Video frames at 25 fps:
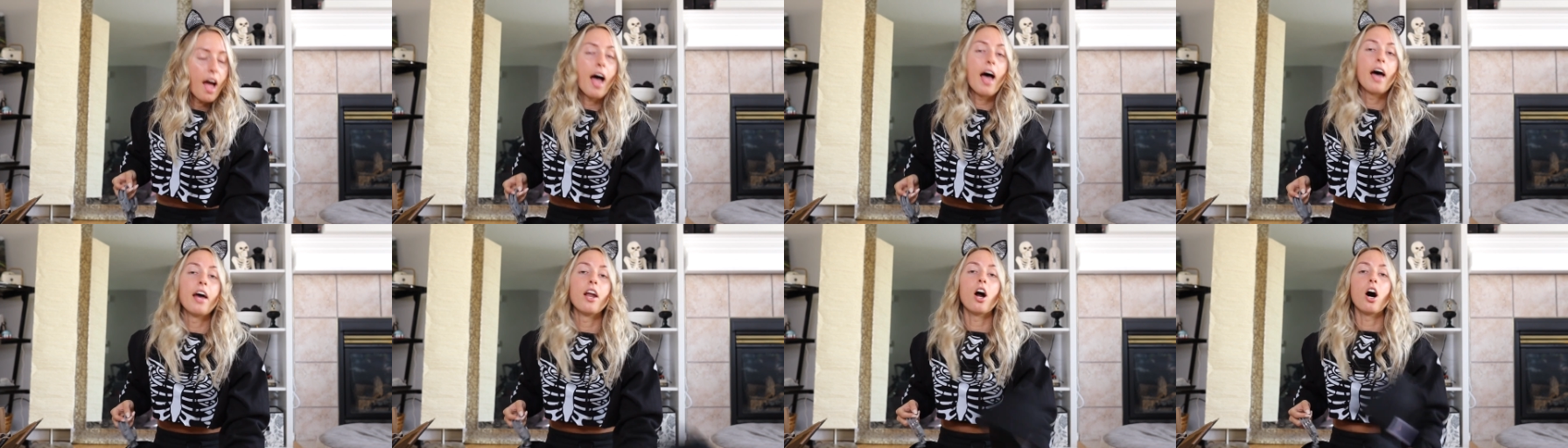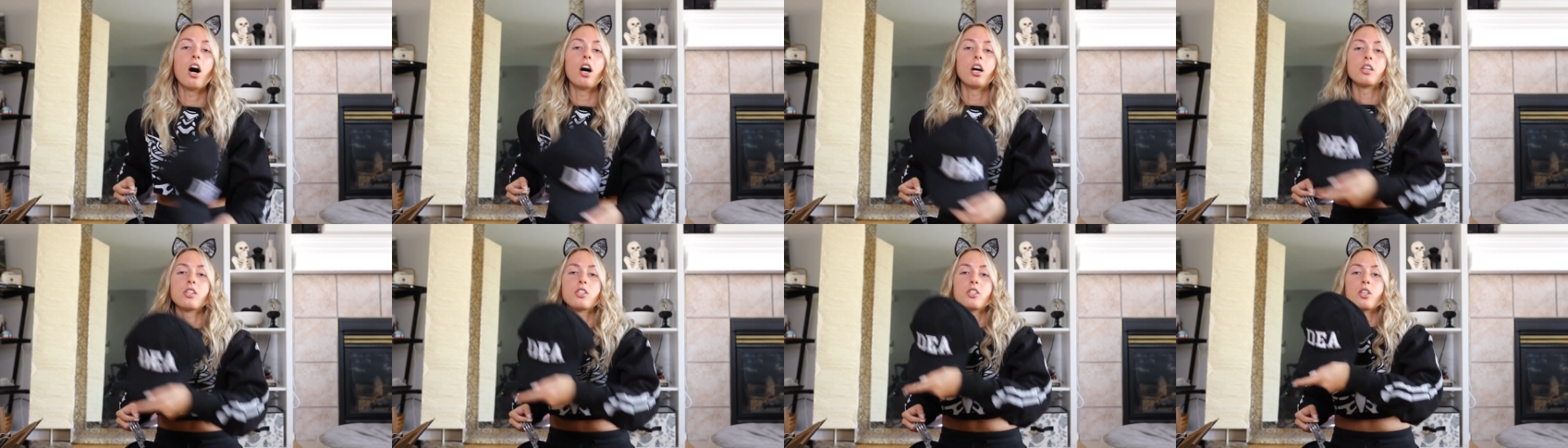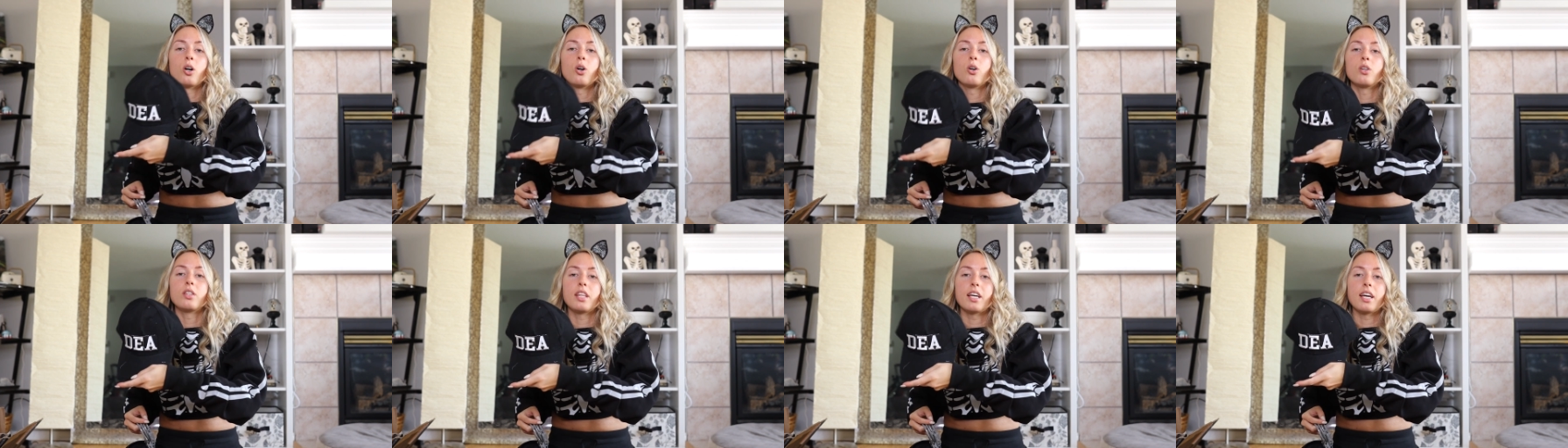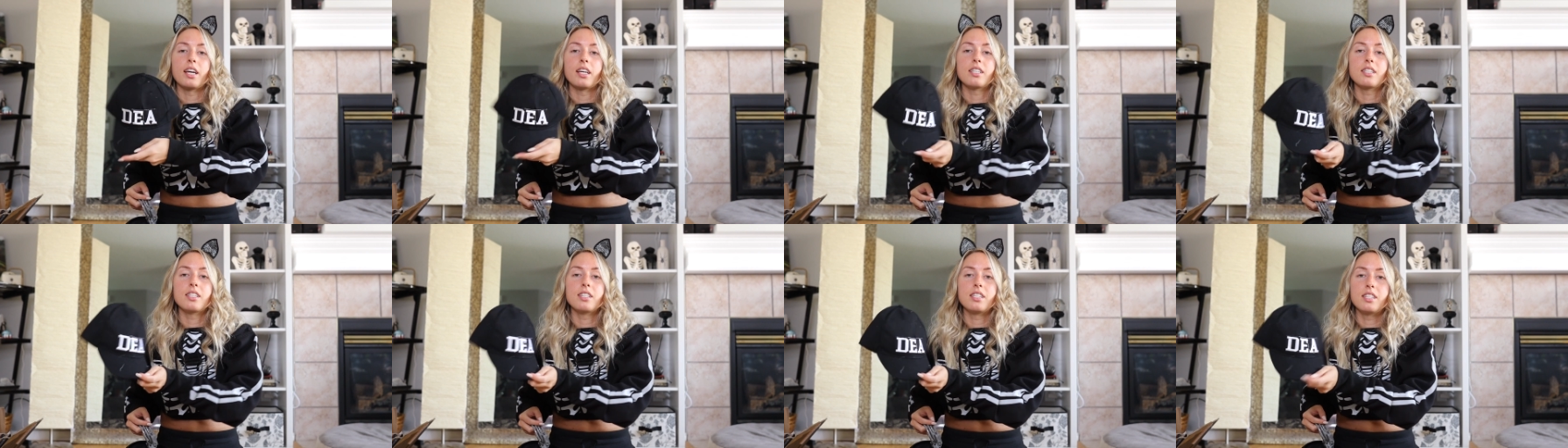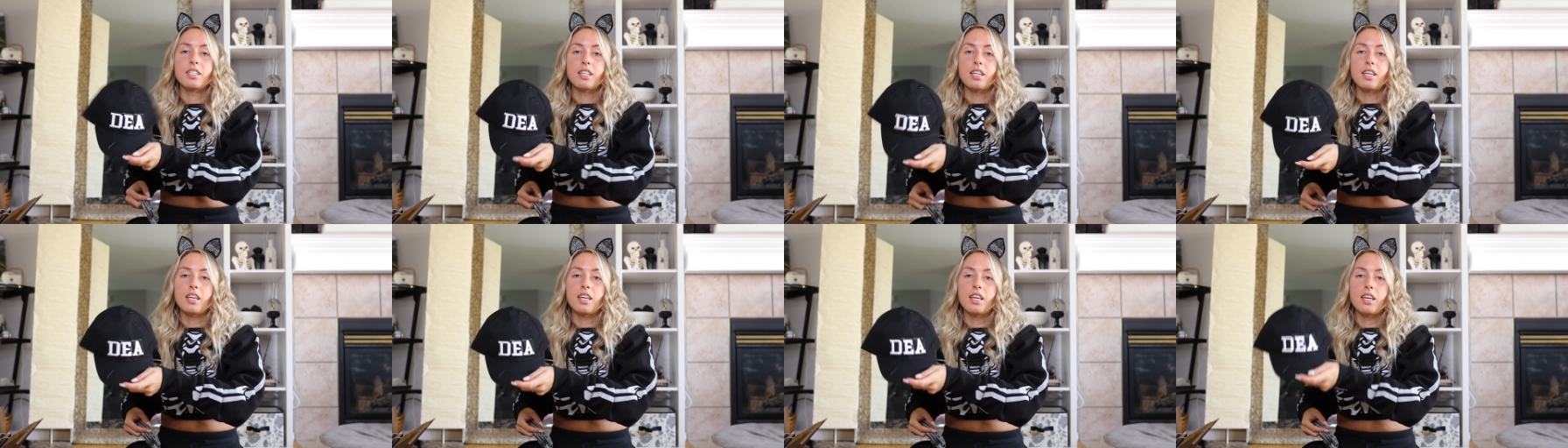and also this
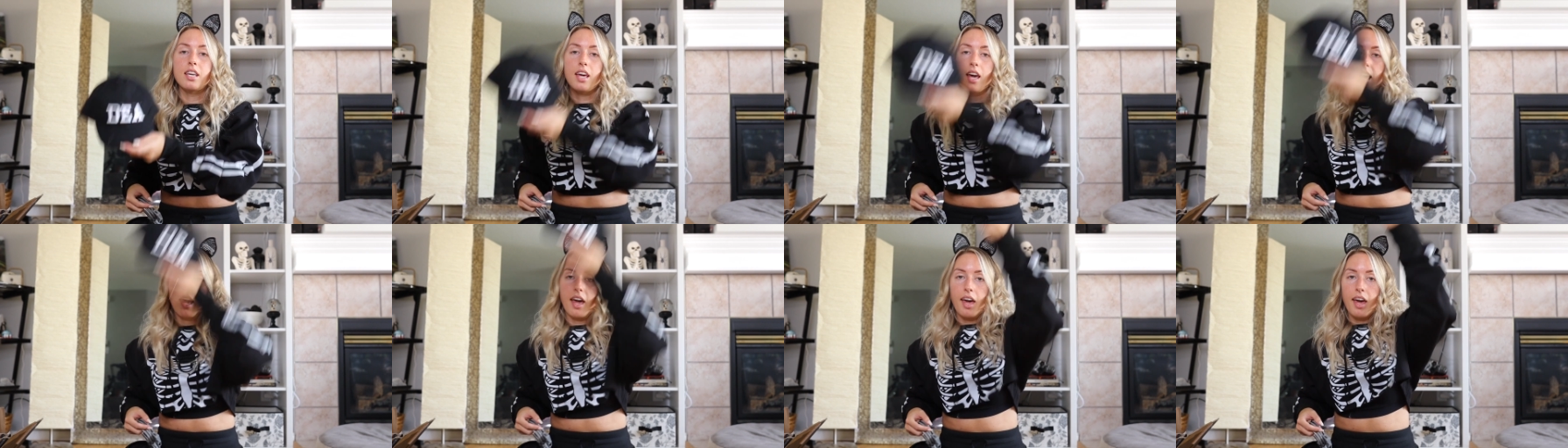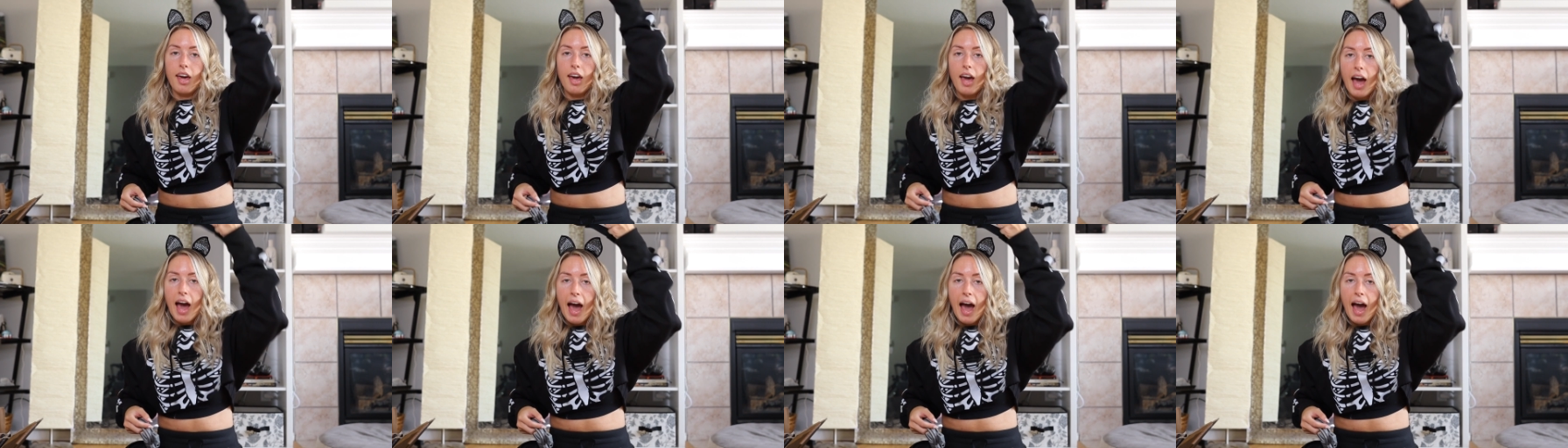DEA